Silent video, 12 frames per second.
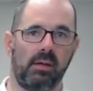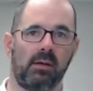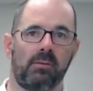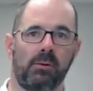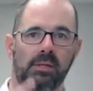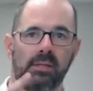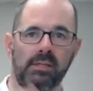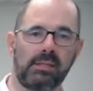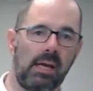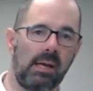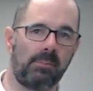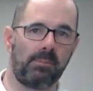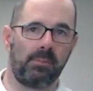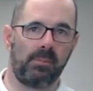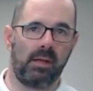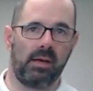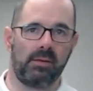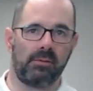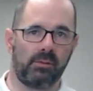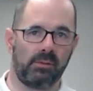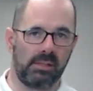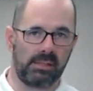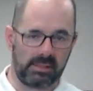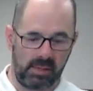For this type
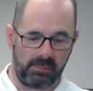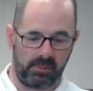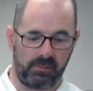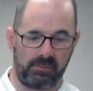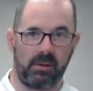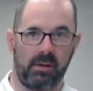of